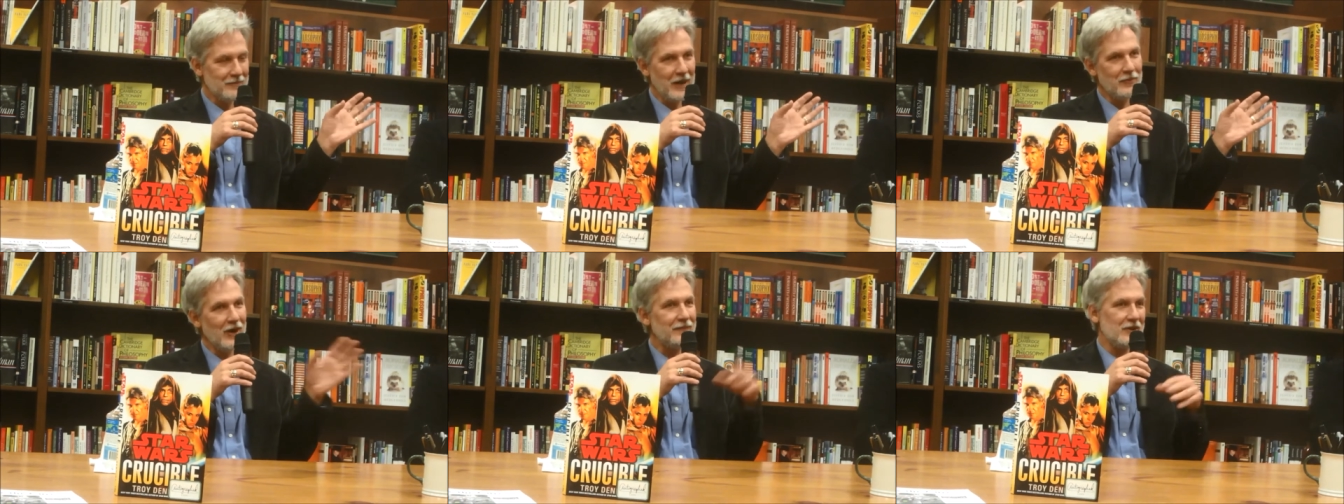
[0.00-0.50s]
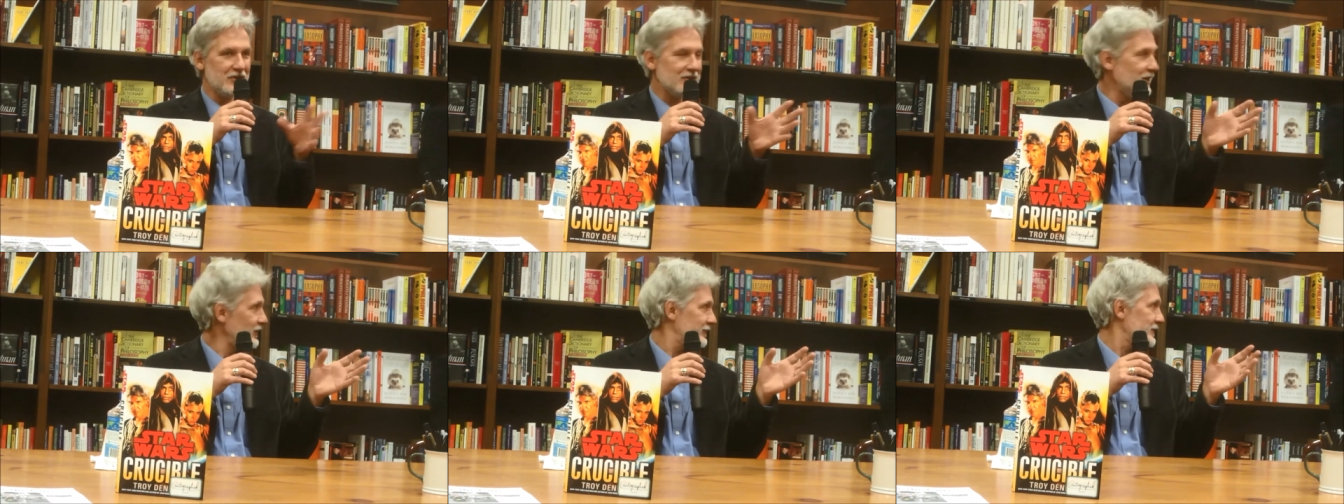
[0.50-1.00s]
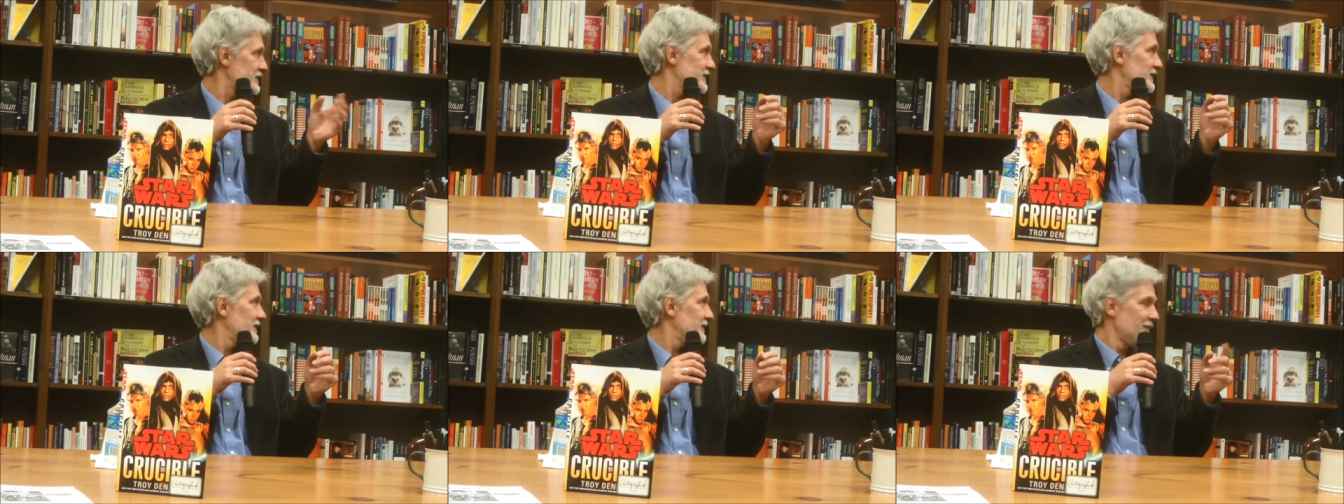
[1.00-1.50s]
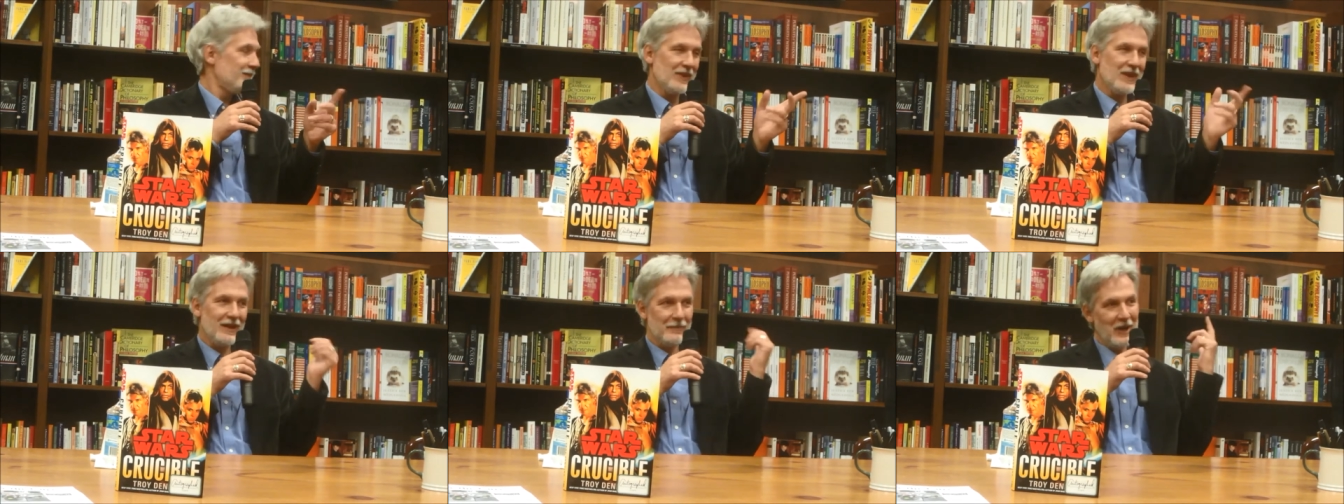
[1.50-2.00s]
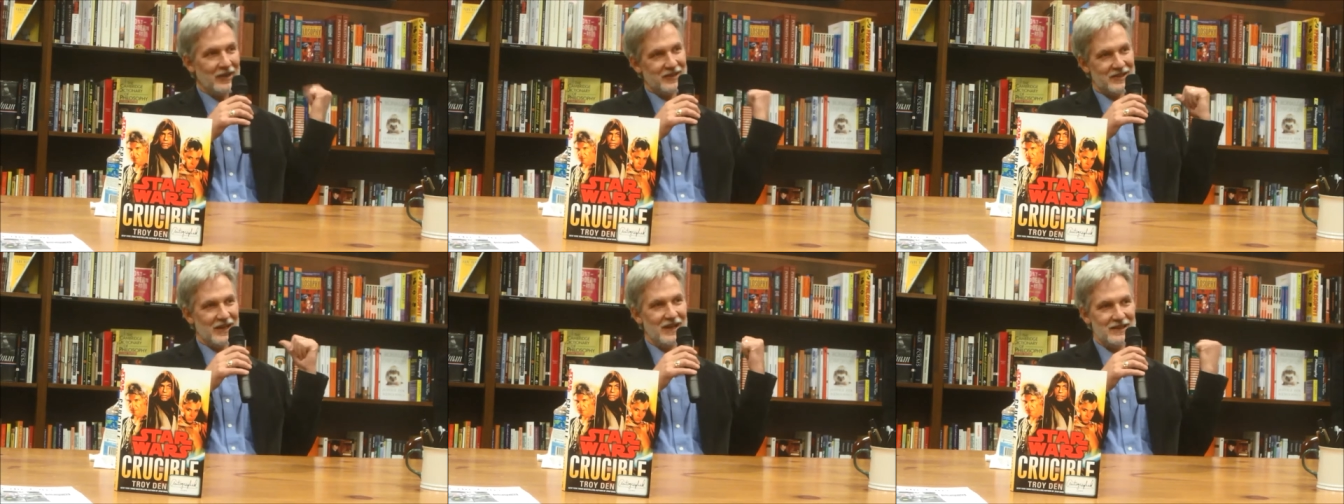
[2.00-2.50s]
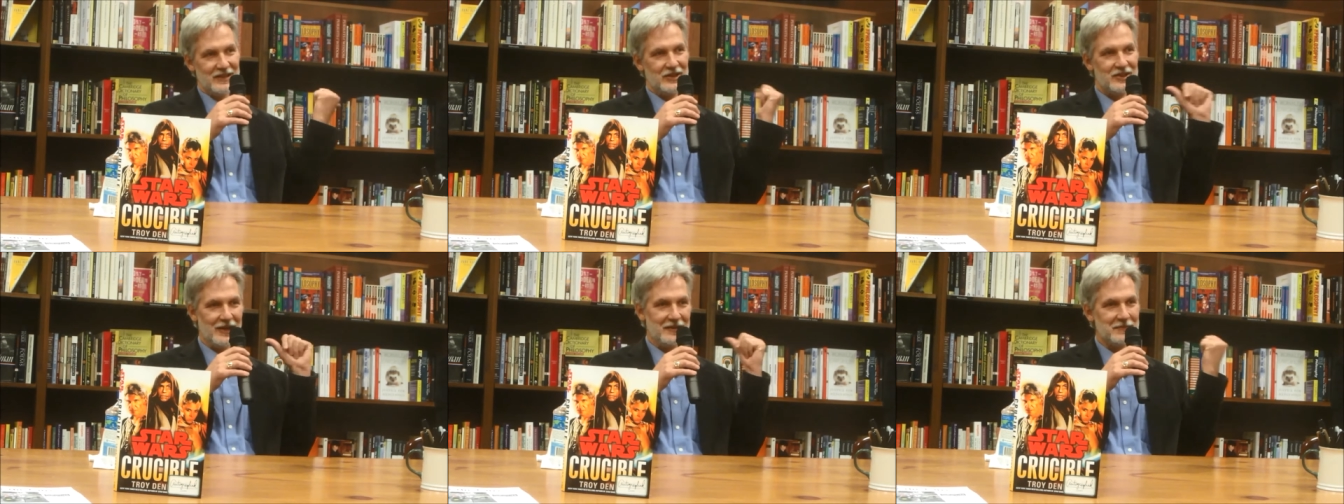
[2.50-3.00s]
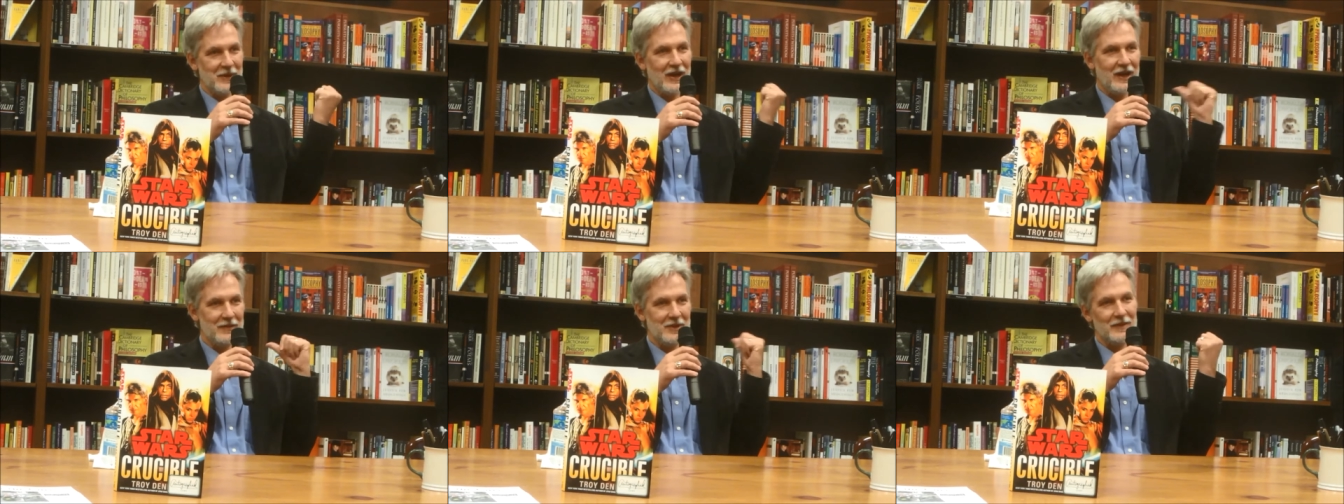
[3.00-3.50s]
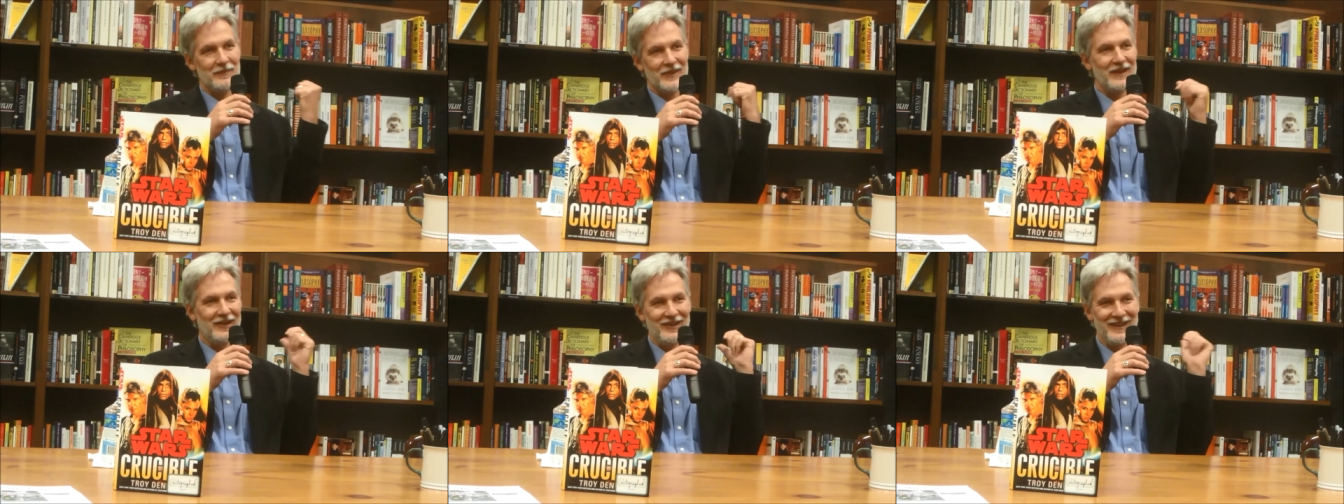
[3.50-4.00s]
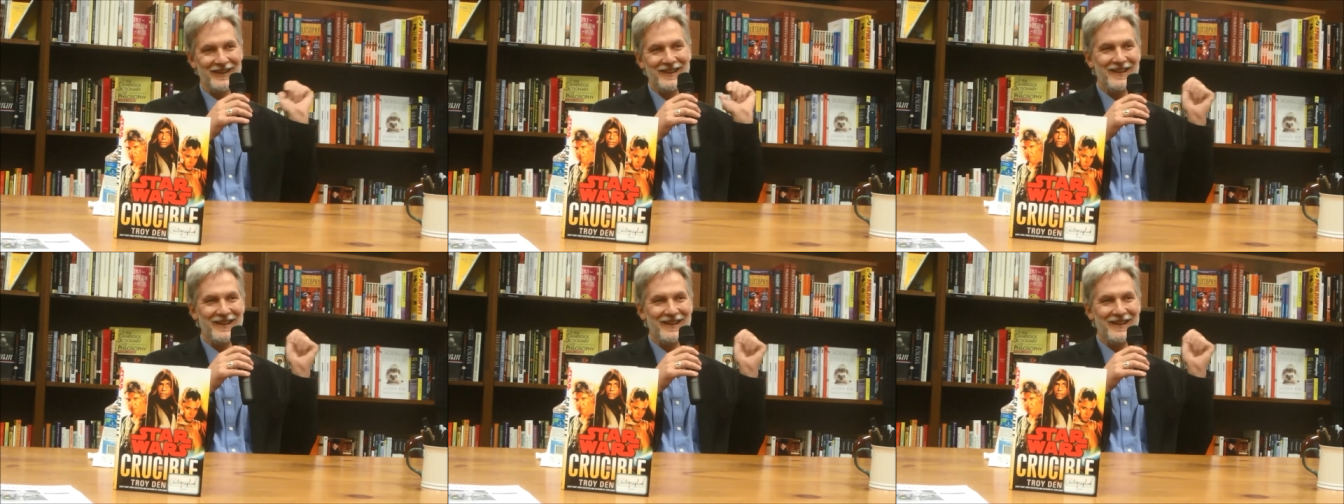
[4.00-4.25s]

My reference shelf is about the size of these shelves behind me, you know,